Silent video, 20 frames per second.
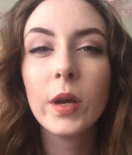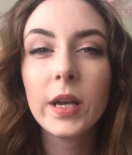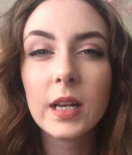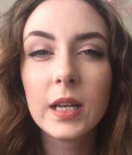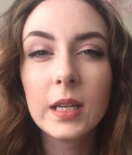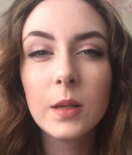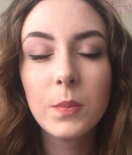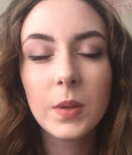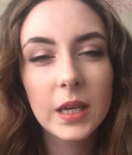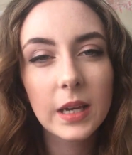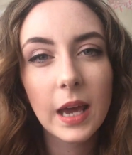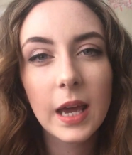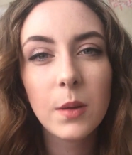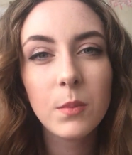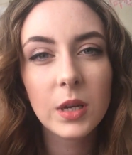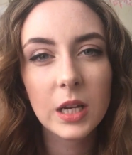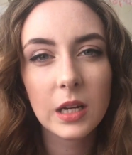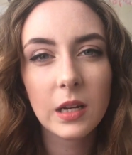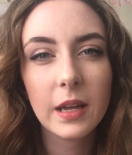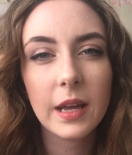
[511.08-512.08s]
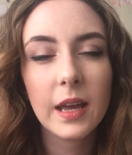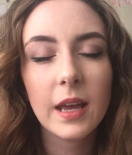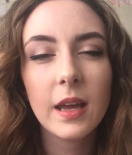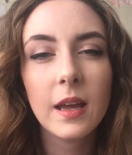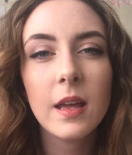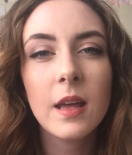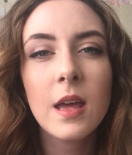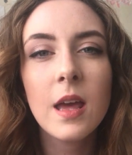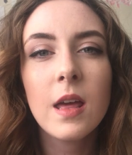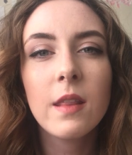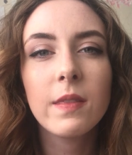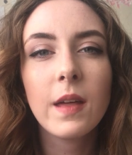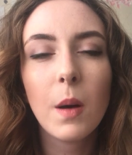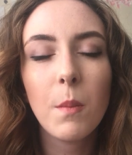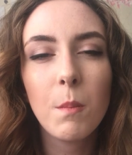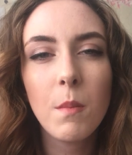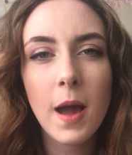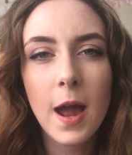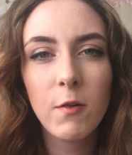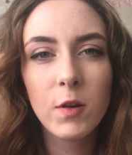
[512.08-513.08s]
Quickly became clear
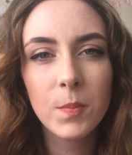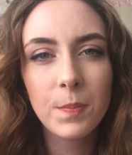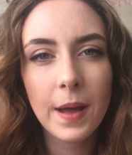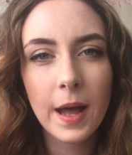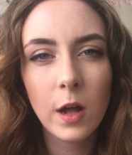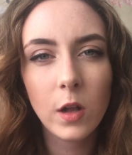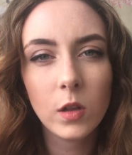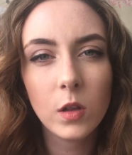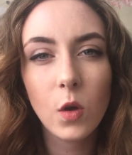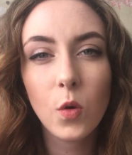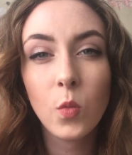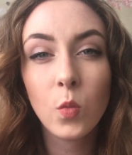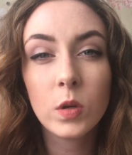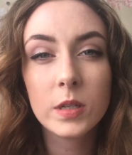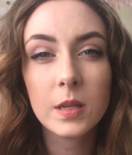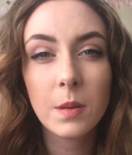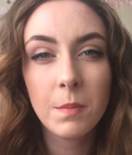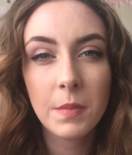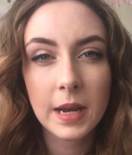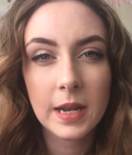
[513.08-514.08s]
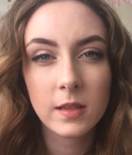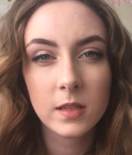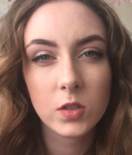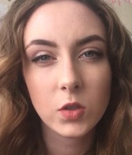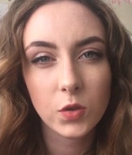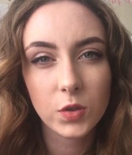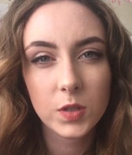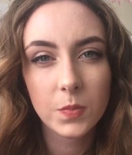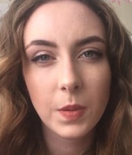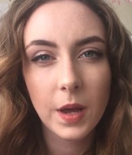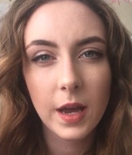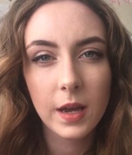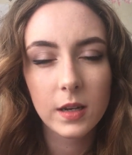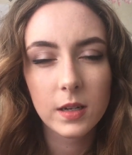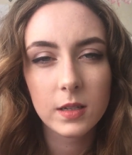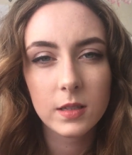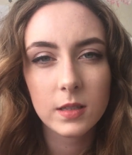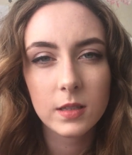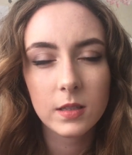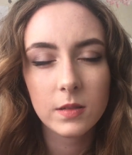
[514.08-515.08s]
that Mary Bell was a main
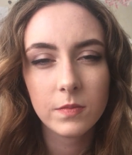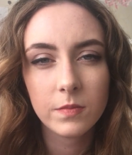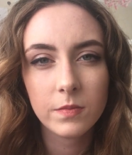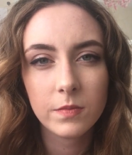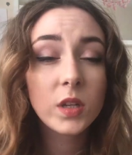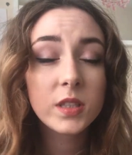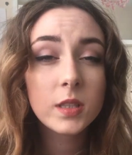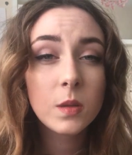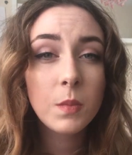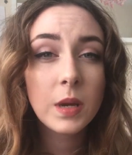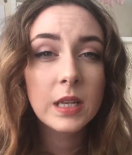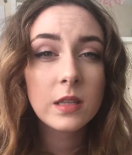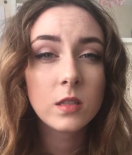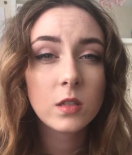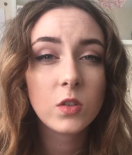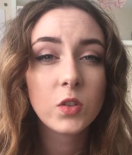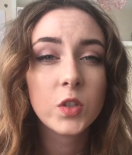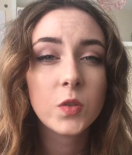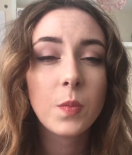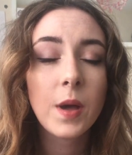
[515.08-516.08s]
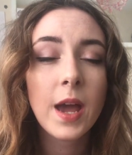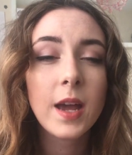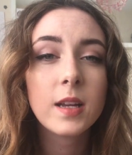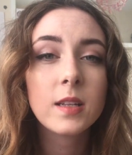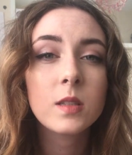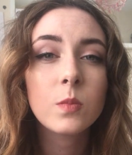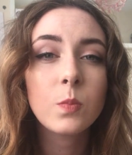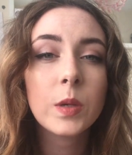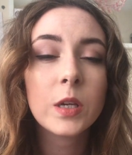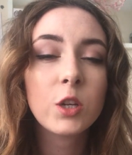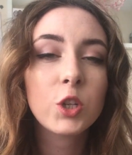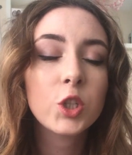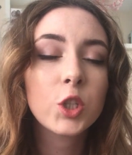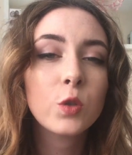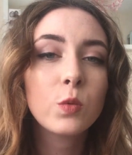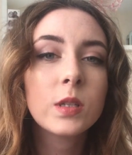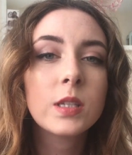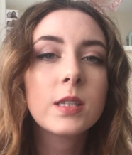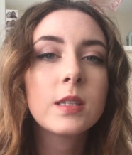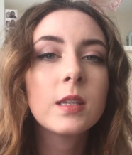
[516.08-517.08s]
suspect. She was the main suspect because
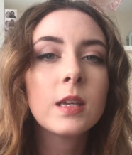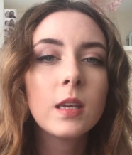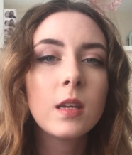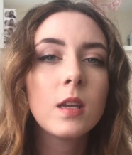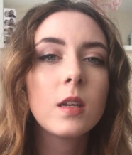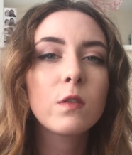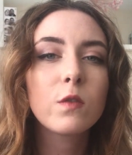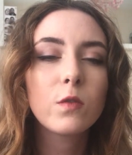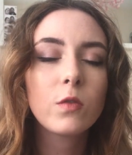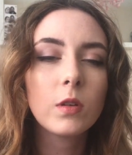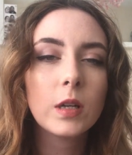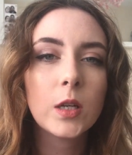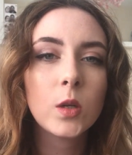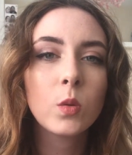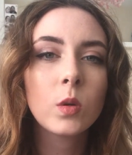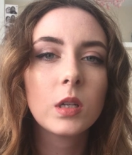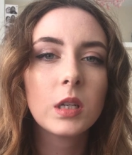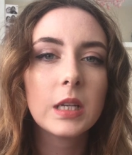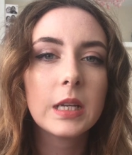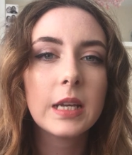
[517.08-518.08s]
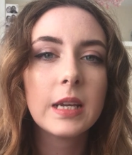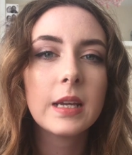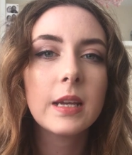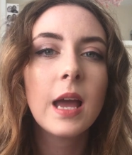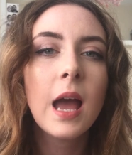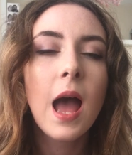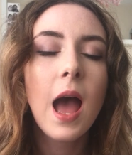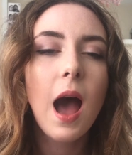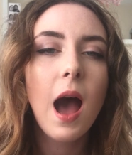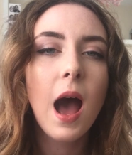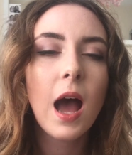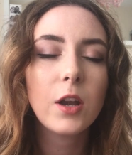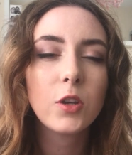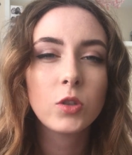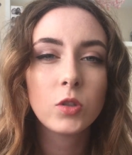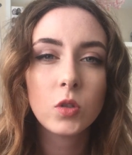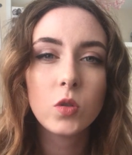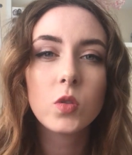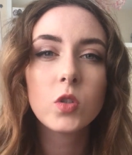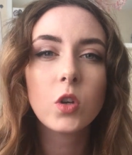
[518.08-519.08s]
she was seen frequently
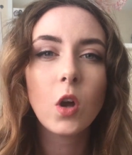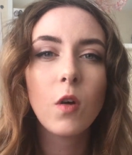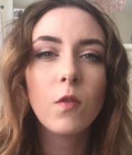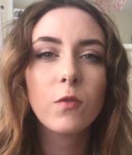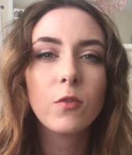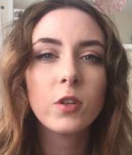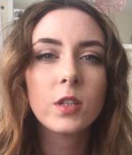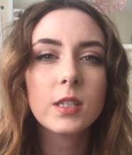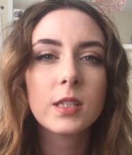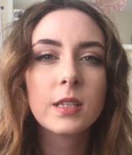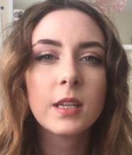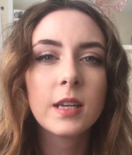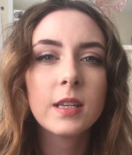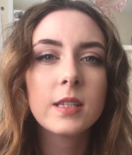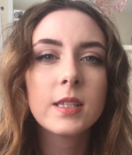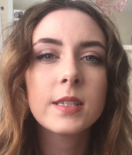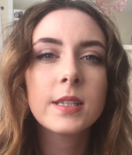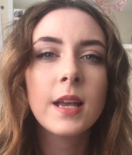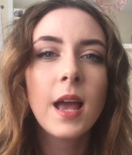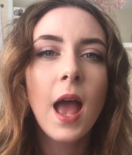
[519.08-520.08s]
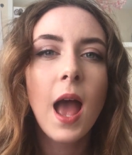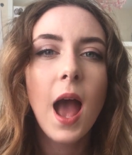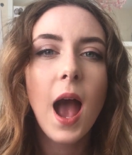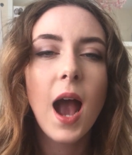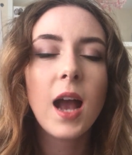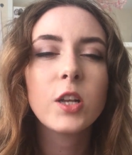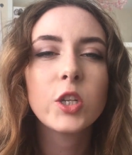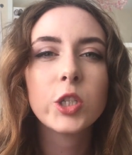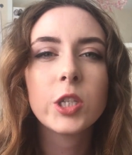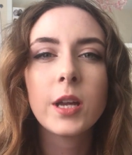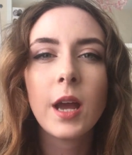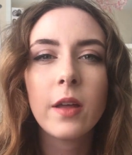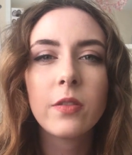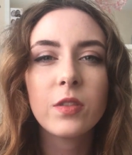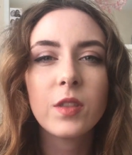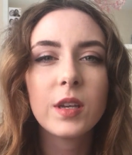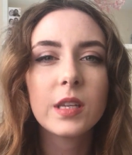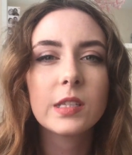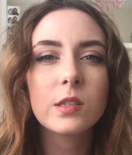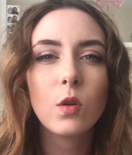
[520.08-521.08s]
at news conferences, and she
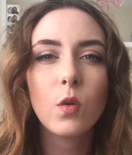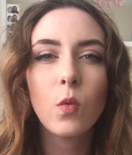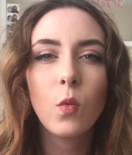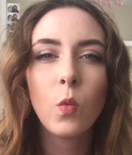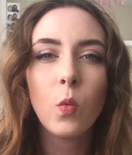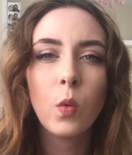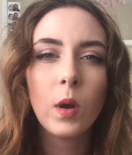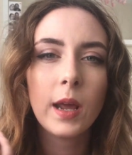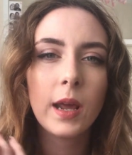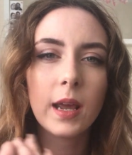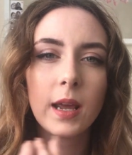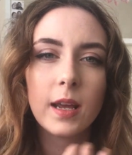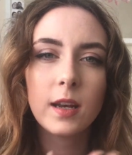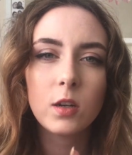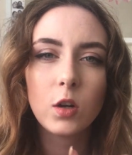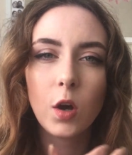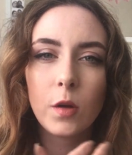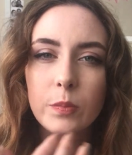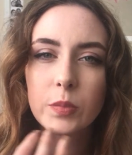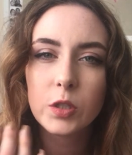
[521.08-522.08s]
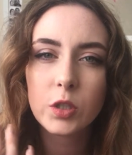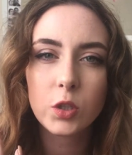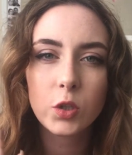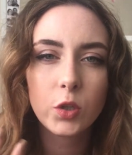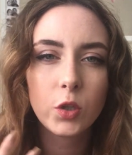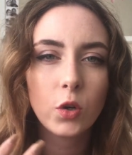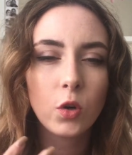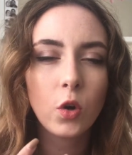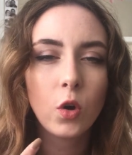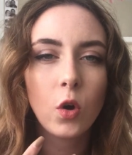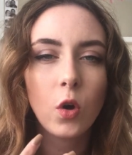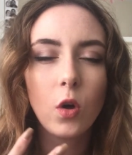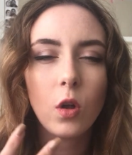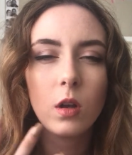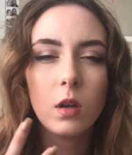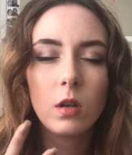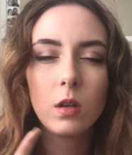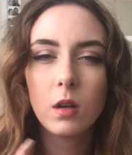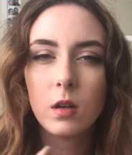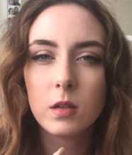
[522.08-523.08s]
had this weird,
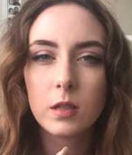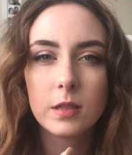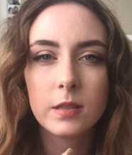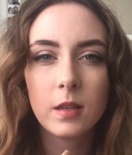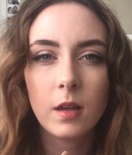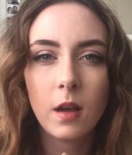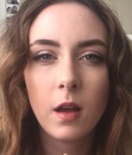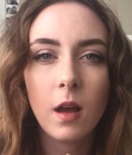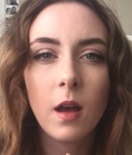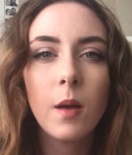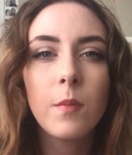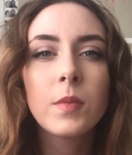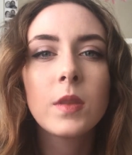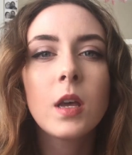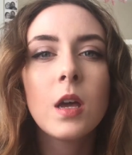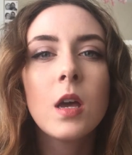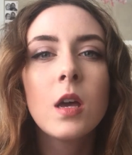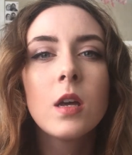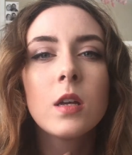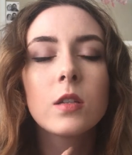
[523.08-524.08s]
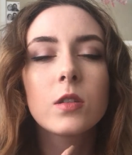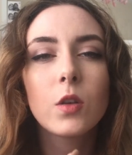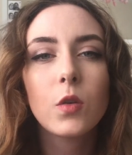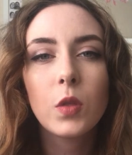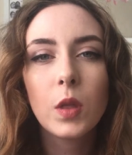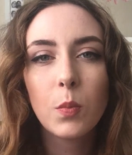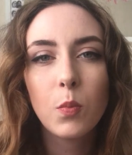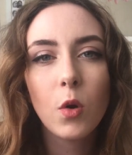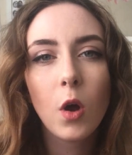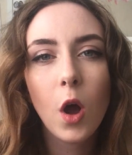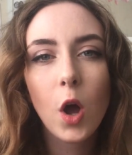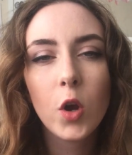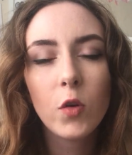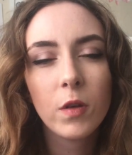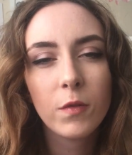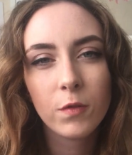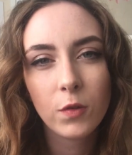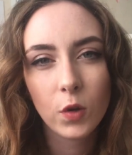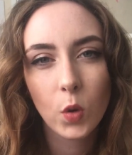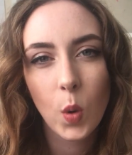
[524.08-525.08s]
obscure look to her. So they brought
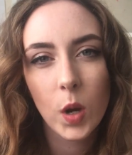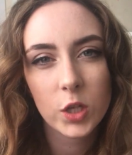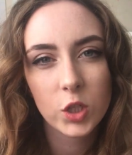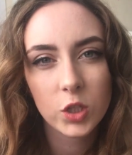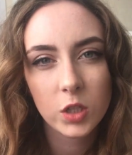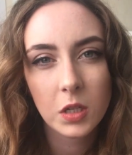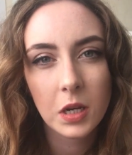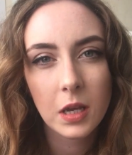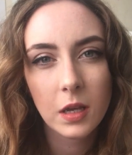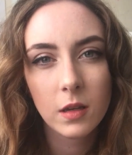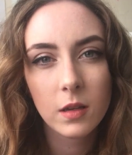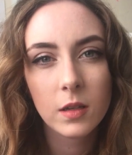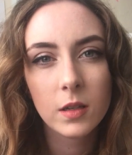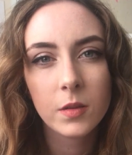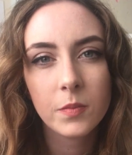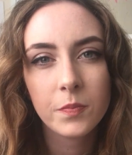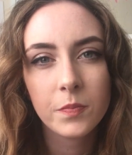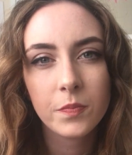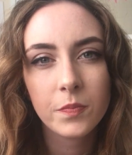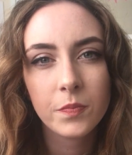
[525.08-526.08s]
her in for questioning.